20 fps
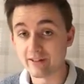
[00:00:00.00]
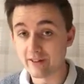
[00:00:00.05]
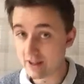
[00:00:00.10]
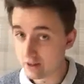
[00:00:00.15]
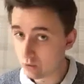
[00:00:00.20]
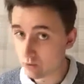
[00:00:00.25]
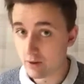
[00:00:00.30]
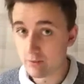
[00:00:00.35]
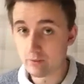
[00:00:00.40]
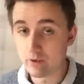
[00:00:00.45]
So
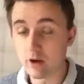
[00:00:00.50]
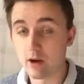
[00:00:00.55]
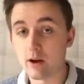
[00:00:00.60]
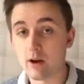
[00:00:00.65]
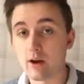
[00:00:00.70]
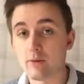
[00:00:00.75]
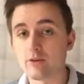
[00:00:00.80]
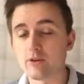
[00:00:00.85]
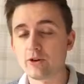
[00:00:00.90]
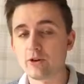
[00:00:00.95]
that's why I'm
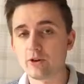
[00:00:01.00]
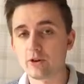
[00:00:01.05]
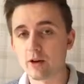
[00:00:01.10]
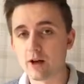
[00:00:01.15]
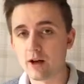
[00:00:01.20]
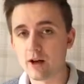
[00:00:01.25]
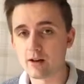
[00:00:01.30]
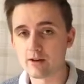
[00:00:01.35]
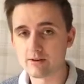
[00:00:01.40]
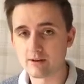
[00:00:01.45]
going up to
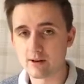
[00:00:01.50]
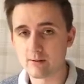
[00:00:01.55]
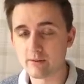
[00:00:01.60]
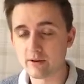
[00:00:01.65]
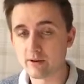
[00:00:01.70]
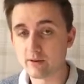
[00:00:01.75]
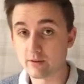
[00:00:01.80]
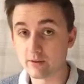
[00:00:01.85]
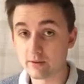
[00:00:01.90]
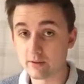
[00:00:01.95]
Doncaster. I've
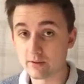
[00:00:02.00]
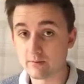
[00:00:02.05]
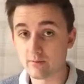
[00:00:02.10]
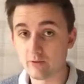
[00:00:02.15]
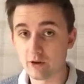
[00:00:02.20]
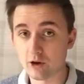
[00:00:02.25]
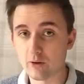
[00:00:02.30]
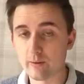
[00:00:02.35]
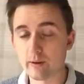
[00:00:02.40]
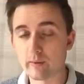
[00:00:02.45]
been doing some
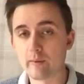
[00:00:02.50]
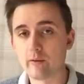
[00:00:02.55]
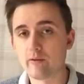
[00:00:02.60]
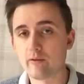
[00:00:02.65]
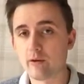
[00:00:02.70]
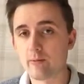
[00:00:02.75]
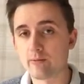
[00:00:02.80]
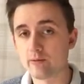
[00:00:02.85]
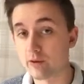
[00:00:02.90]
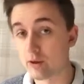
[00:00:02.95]
filming
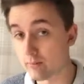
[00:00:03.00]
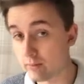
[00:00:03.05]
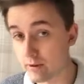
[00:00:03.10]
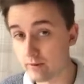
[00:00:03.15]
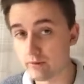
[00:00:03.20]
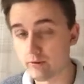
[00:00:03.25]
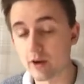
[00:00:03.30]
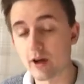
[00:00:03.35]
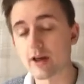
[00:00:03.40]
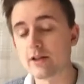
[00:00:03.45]
with them, so I've
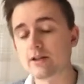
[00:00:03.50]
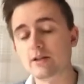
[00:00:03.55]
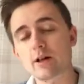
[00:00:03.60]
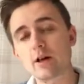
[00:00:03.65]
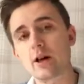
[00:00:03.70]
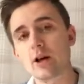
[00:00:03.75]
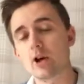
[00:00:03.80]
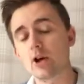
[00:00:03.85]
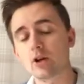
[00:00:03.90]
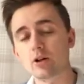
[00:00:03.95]
been invited to
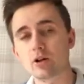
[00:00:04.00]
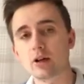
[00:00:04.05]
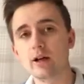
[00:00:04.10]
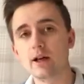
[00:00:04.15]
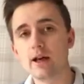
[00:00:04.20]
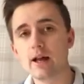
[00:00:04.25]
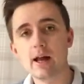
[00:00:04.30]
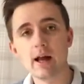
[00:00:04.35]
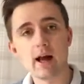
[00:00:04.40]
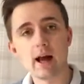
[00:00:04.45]
go along
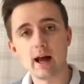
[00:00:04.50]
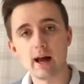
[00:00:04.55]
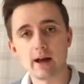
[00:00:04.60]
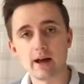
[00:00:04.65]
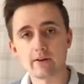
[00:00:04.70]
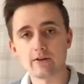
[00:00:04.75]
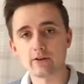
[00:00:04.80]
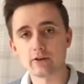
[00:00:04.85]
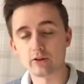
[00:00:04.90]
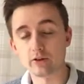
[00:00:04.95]

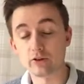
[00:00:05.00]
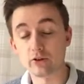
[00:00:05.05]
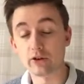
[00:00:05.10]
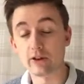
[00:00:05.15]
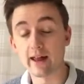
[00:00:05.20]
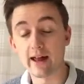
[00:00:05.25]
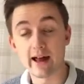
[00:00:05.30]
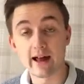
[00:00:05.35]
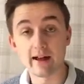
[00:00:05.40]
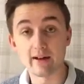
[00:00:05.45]

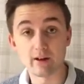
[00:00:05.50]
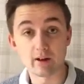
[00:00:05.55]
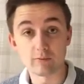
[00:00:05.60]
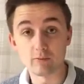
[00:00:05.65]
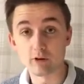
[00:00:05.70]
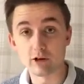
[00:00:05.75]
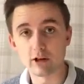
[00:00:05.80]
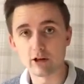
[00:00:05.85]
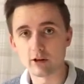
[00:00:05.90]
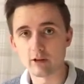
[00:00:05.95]
to that, and
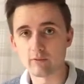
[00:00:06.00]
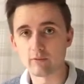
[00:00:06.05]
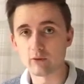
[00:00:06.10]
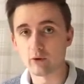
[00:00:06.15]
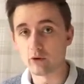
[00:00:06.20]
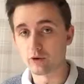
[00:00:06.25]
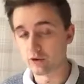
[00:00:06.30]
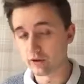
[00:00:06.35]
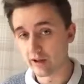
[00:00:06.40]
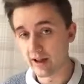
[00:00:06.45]
I'm really looking
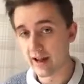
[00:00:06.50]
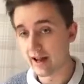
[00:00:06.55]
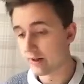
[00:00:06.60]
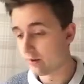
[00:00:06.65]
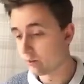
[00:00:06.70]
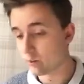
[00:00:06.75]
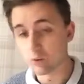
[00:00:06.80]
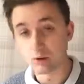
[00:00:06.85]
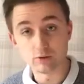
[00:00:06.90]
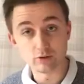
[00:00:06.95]
forward to that.
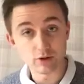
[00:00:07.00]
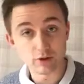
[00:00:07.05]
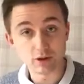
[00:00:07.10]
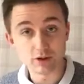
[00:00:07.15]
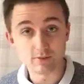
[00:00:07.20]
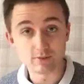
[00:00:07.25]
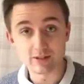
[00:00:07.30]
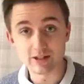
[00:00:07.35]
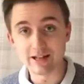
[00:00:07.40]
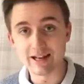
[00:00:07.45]
And we'll do
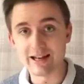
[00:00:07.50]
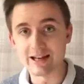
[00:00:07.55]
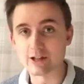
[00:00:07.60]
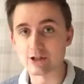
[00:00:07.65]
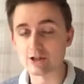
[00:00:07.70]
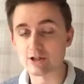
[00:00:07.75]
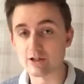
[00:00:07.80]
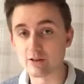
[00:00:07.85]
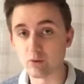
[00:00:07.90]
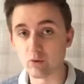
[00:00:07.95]
some
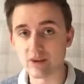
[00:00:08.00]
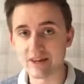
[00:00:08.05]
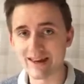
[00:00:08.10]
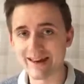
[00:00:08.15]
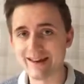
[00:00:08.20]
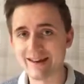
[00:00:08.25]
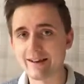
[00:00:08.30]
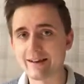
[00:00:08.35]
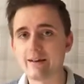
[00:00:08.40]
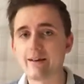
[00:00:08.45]
selections if we
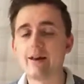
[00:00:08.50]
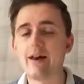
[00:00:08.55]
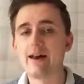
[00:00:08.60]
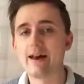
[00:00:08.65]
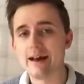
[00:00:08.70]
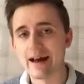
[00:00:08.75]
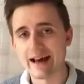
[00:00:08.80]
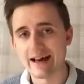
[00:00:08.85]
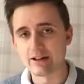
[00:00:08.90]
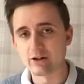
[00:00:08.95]
can
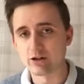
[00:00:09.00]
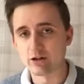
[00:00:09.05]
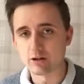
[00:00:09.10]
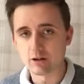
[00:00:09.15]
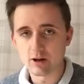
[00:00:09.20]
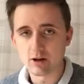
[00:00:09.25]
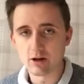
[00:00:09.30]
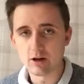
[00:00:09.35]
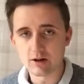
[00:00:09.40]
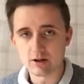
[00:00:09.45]
at
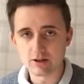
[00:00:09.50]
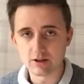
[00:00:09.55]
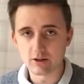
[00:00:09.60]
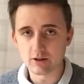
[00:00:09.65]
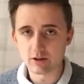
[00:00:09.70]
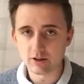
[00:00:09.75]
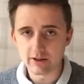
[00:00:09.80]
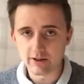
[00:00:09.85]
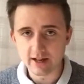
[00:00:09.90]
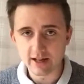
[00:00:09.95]
Doncaster
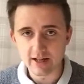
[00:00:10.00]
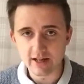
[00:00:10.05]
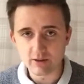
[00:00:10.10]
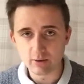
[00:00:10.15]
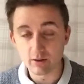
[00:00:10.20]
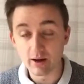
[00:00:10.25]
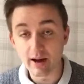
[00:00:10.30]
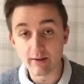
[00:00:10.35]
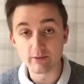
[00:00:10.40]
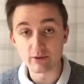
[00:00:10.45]
on the day,
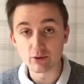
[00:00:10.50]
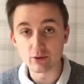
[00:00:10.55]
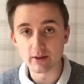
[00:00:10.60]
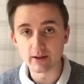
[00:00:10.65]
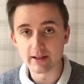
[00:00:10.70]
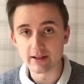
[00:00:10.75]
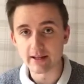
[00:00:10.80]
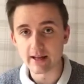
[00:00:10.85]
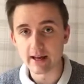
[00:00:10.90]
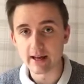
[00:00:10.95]
so we'll have a
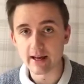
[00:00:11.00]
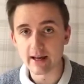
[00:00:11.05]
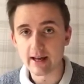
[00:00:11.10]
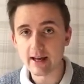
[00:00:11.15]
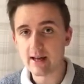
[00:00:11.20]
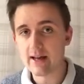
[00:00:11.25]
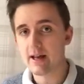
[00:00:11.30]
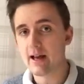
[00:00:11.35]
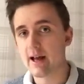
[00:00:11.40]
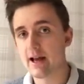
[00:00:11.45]
Twitter day,
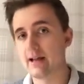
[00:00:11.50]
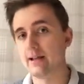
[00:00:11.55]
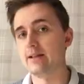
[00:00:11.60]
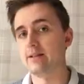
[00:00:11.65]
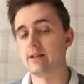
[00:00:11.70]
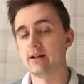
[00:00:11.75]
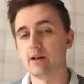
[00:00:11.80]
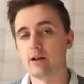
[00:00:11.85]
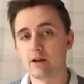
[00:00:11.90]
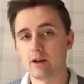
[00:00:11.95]

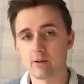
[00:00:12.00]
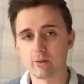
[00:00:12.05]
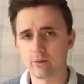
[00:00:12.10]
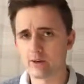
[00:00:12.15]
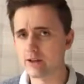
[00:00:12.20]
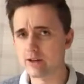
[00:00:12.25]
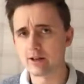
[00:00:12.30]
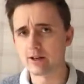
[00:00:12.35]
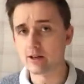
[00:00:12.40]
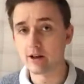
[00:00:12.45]
and like
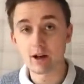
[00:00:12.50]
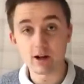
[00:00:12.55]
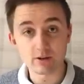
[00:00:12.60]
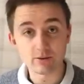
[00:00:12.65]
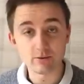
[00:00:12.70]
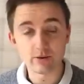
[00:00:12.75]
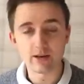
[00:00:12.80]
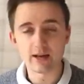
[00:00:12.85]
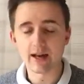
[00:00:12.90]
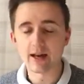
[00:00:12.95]
we did
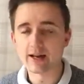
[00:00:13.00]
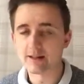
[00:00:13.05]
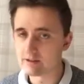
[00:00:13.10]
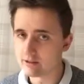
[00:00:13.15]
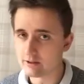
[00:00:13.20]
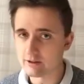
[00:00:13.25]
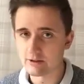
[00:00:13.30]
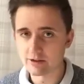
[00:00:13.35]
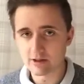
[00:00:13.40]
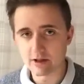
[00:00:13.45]
last week at
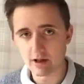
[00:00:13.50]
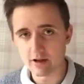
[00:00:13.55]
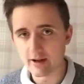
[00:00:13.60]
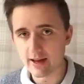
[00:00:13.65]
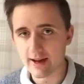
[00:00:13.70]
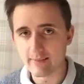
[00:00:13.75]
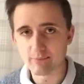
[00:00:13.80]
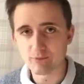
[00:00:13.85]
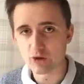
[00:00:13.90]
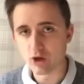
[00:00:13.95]
Ascot. So
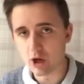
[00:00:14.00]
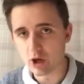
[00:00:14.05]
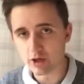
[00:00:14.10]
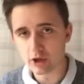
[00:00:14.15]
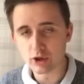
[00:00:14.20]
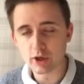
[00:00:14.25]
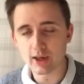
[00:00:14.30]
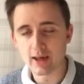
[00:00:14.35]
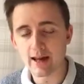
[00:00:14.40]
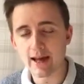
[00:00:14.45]
yeah, go
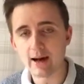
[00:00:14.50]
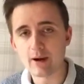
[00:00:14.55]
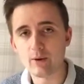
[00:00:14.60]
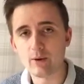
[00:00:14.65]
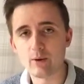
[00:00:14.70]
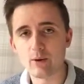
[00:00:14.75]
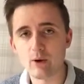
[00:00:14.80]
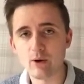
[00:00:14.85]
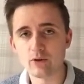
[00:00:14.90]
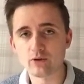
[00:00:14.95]
and check it
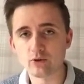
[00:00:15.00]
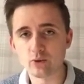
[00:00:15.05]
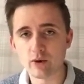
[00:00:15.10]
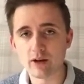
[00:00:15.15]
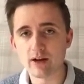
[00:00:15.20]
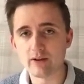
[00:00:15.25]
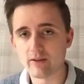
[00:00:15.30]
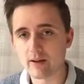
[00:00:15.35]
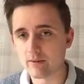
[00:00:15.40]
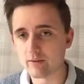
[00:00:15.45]
out on
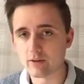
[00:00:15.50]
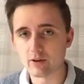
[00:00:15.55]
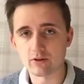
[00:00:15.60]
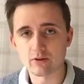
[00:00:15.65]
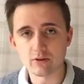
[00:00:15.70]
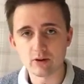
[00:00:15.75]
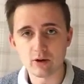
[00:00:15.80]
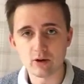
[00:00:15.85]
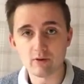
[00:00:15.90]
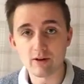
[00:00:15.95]
Twitter if you haven't
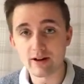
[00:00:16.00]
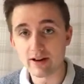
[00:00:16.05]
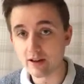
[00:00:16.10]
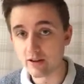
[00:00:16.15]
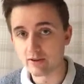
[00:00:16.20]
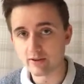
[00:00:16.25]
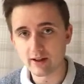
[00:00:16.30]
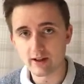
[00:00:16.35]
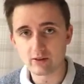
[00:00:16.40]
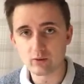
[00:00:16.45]
done so already,
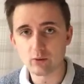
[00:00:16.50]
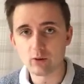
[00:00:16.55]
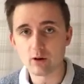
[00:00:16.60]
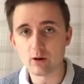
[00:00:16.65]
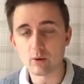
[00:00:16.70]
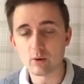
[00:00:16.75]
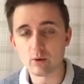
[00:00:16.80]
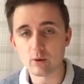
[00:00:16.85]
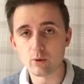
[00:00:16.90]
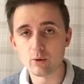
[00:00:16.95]
because that's
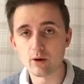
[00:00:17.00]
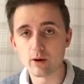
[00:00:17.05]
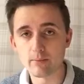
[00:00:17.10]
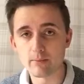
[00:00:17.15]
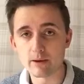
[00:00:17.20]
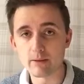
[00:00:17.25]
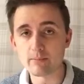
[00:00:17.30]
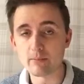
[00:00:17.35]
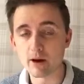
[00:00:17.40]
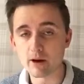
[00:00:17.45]
where it will
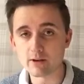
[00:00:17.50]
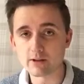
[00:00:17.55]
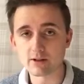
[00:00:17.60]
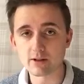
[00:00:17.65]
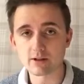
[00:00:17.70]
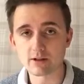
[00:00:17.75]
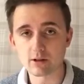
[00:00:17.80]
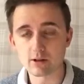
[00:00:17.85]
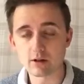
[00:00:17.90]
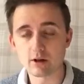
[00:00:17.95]
be
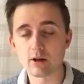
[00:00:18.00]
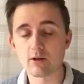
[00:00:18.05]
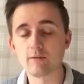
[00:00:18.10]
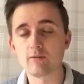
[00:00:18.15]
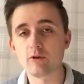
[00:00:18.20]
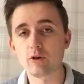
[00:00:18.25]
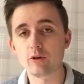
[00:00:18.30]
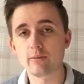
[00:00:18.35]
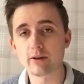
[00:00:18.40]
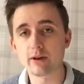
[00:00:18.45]
posted. So go
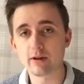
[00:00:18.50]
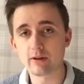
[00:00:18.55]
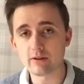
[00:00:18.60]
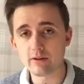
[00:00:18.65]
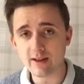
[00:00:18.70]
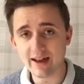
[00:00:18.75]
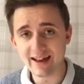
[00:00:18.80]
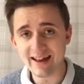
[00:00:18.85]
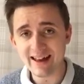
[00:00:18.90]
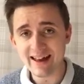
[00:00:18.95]
and follow me
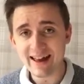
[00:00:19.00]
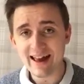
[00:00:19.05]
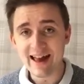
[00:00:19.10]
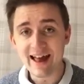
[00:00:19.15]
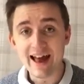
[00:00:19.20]
on there.